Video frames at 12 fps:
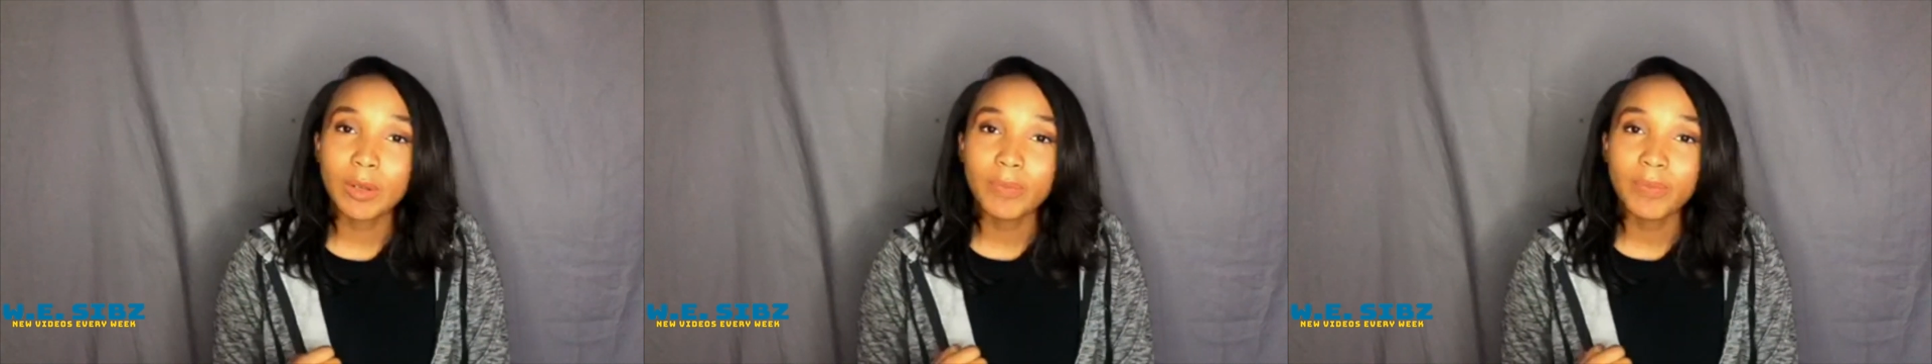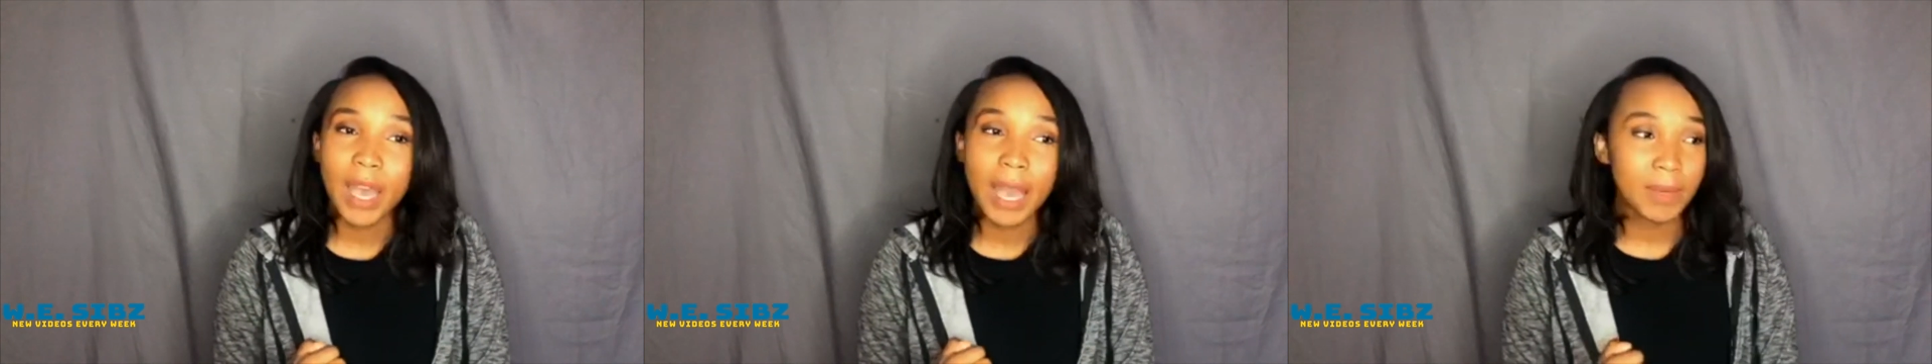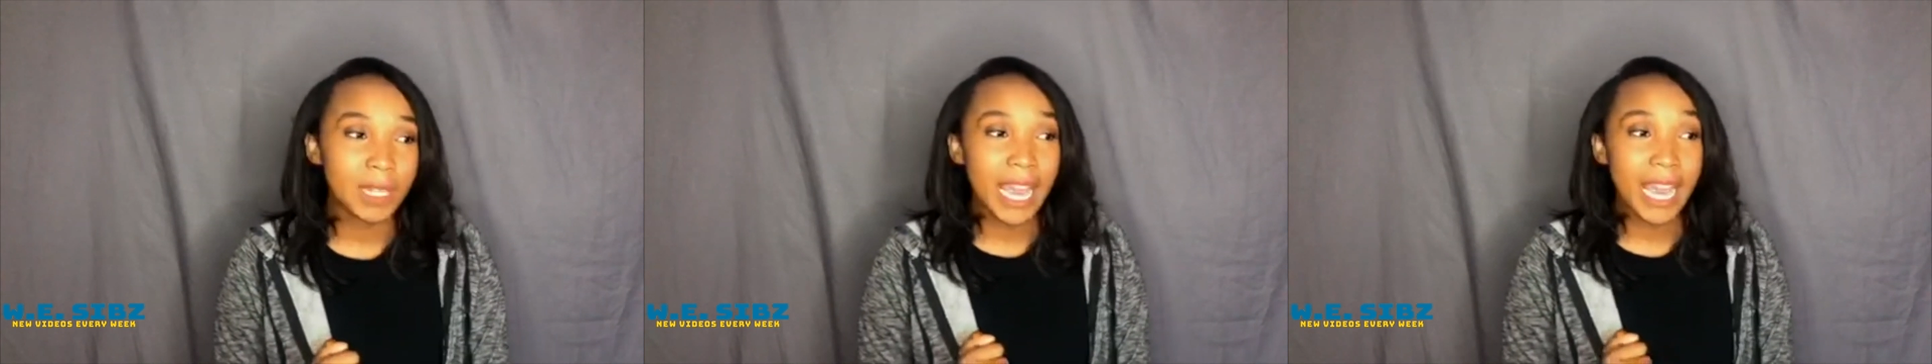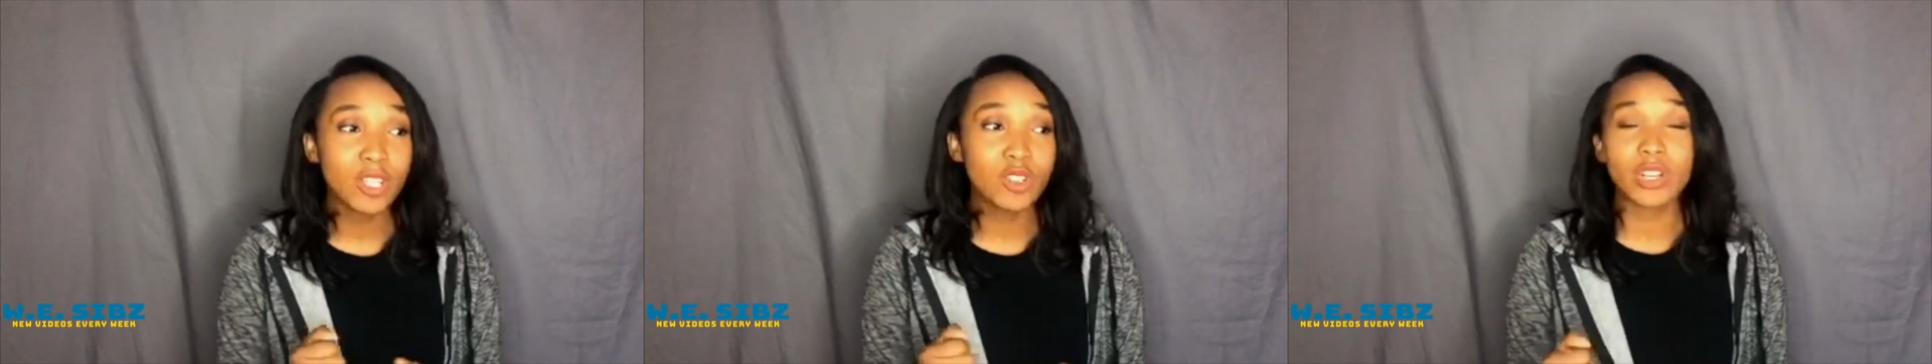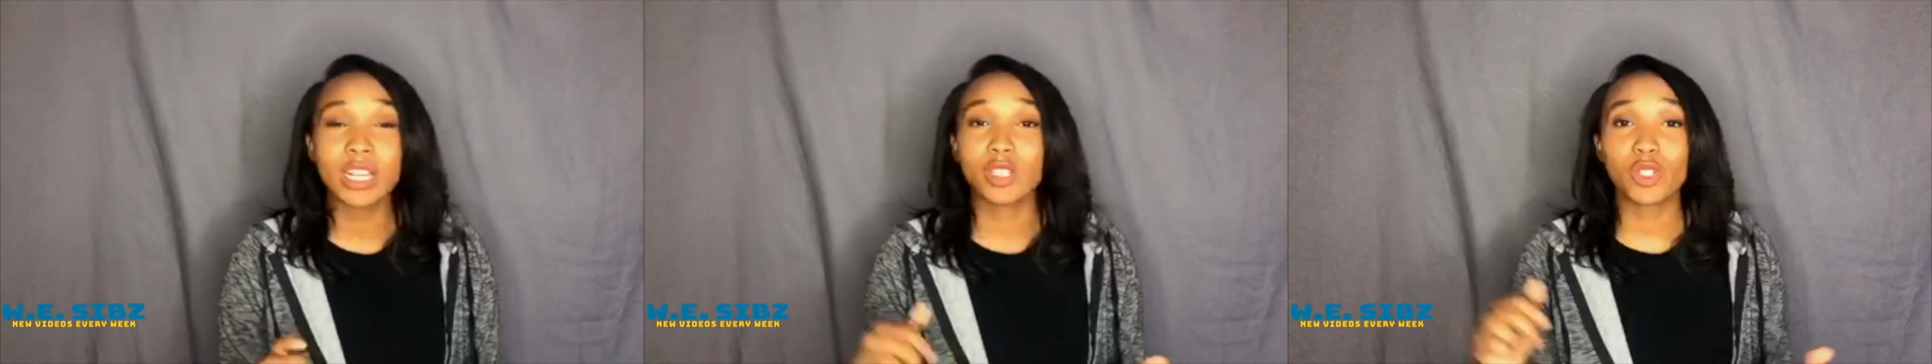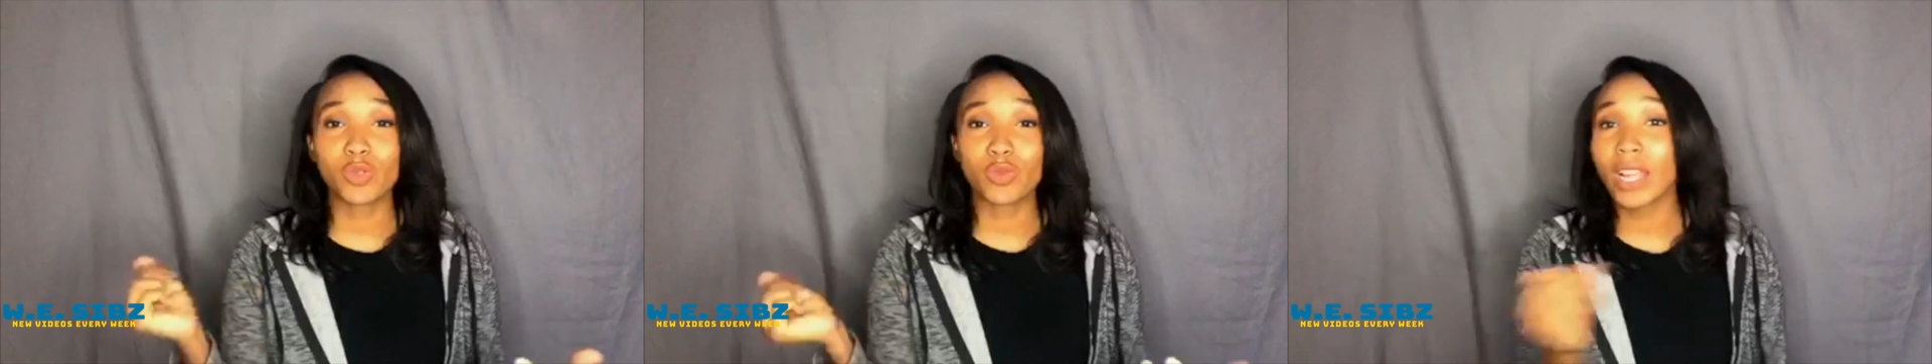I mean, A-Train just
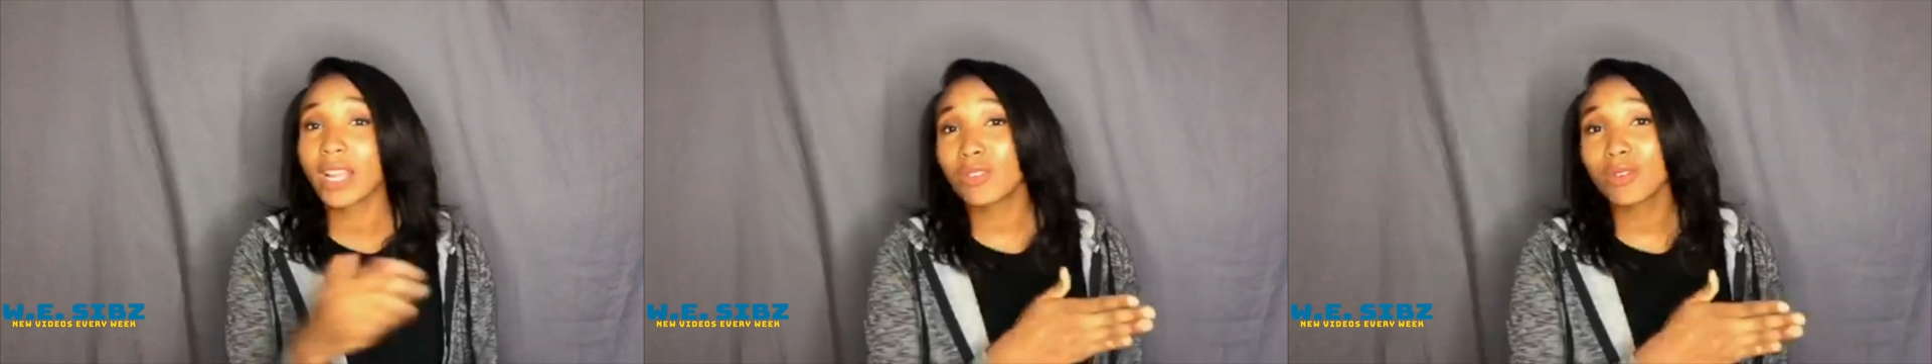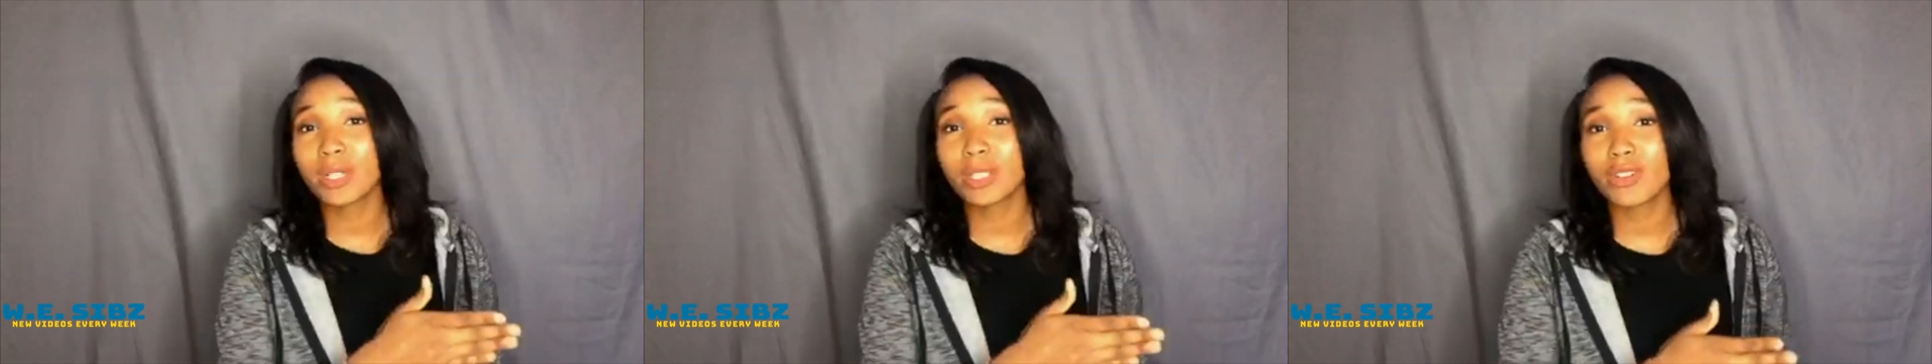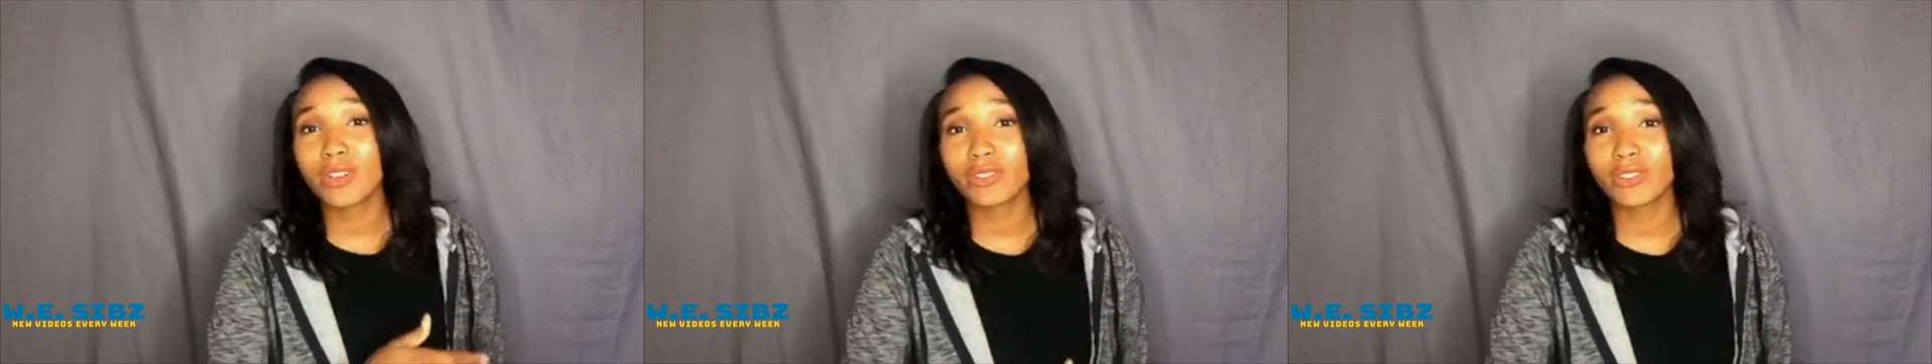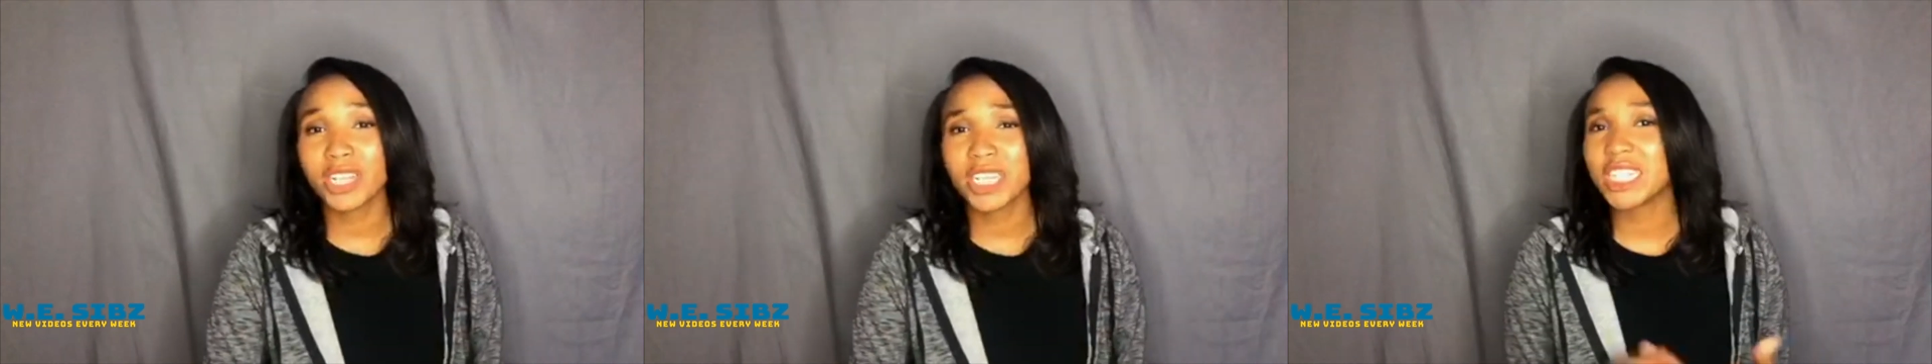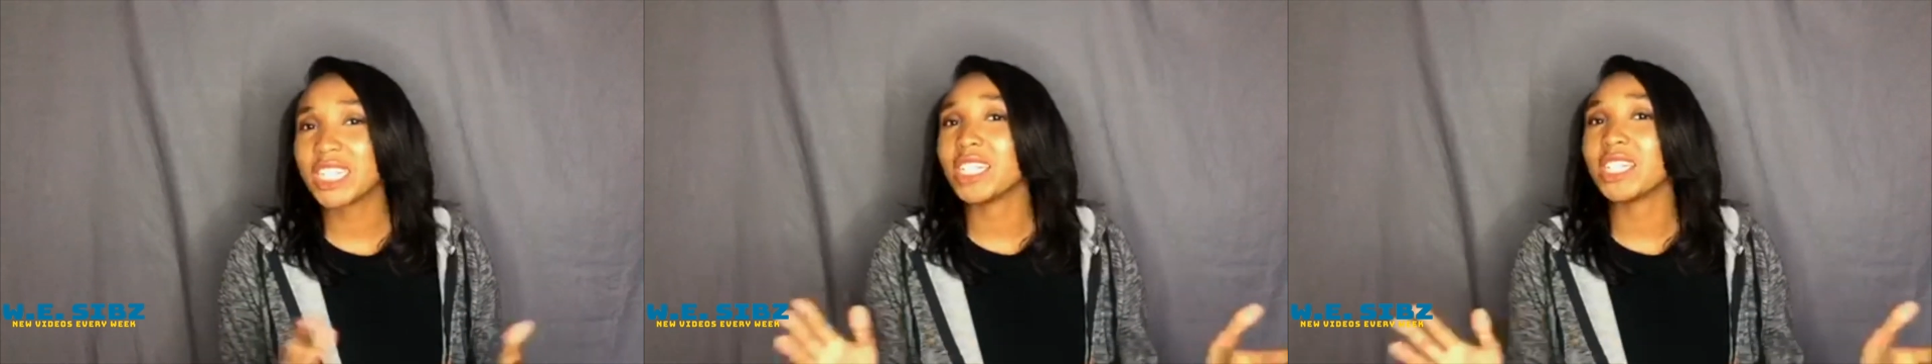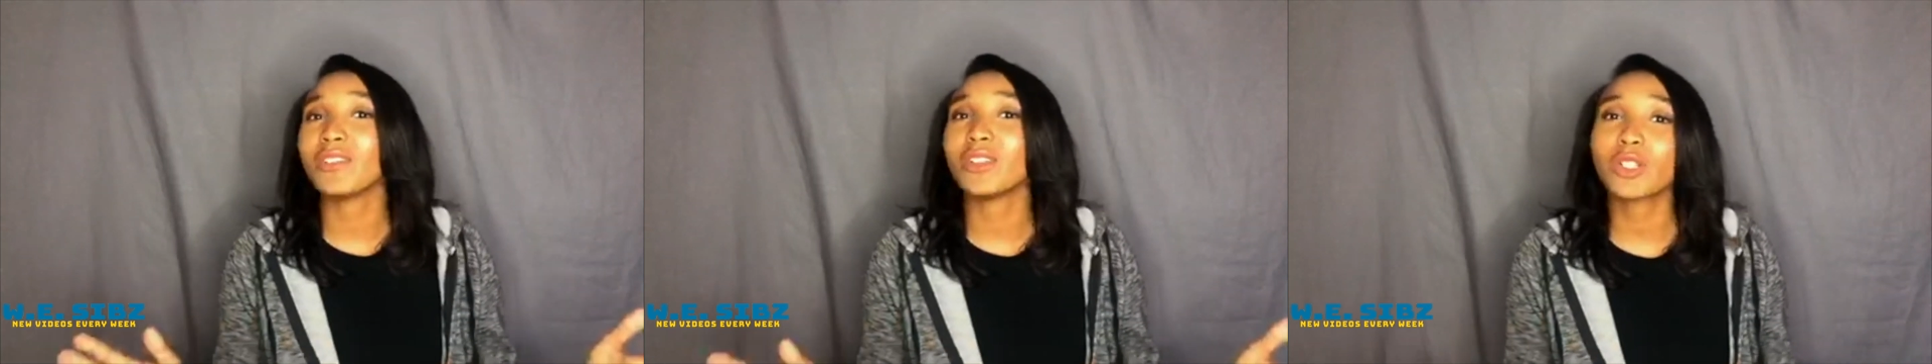ran through his girlfriend, didn't
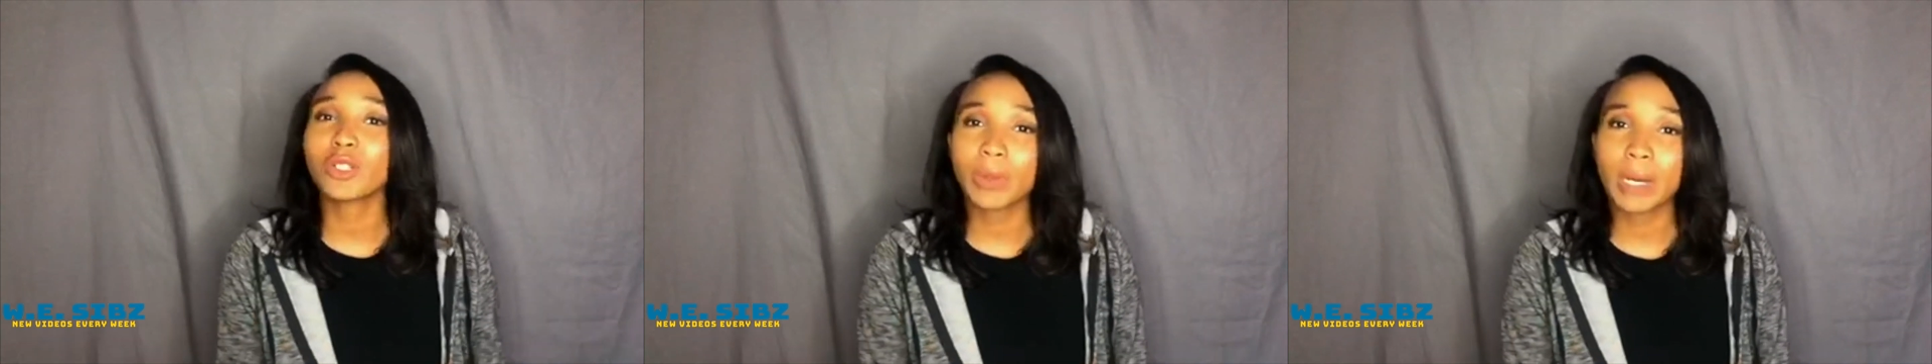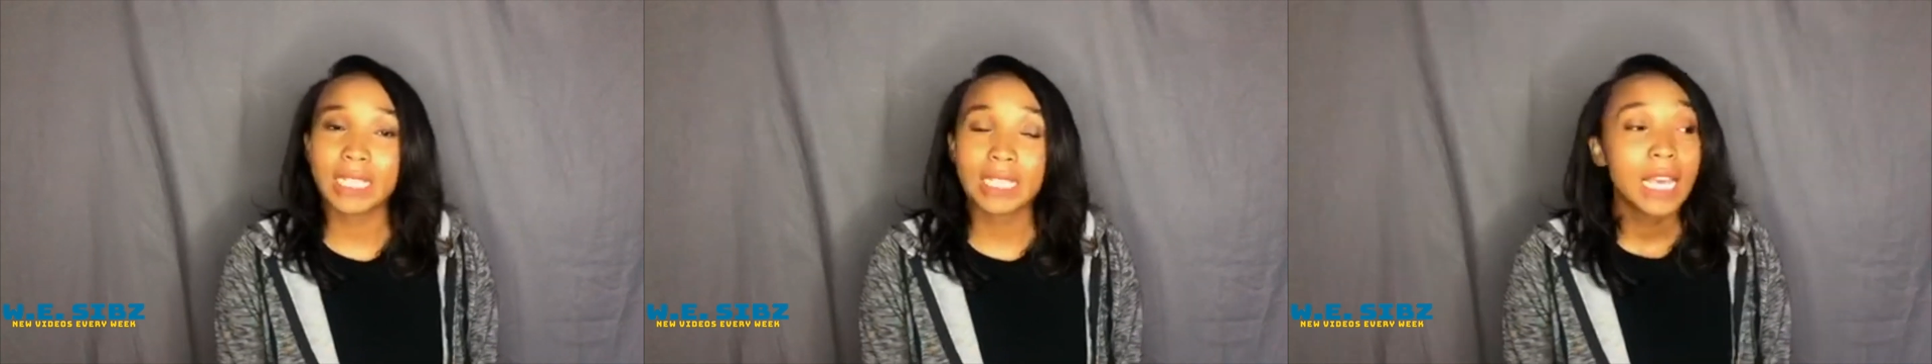even look twice.